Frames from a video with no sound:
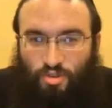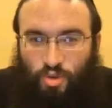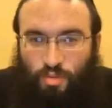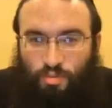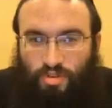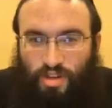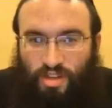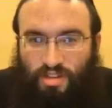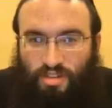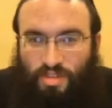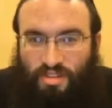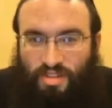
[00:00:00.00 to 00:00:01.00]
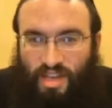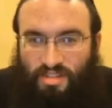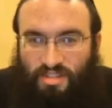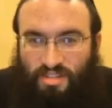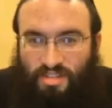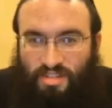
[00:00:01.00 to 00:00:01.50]
So do we pray to be
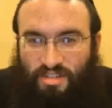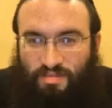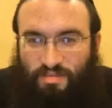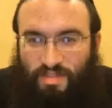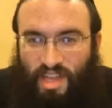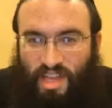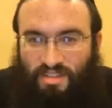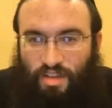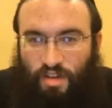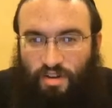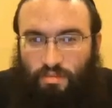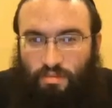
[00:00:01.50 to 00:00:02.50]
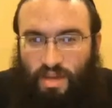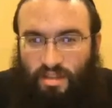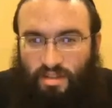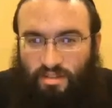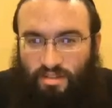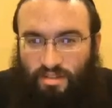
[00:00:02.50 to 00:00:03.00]
tested as David
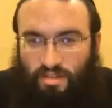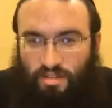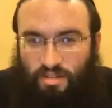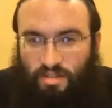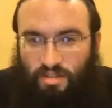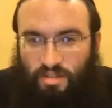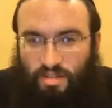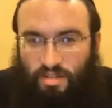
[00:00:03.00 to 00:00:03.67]
HaMelech did?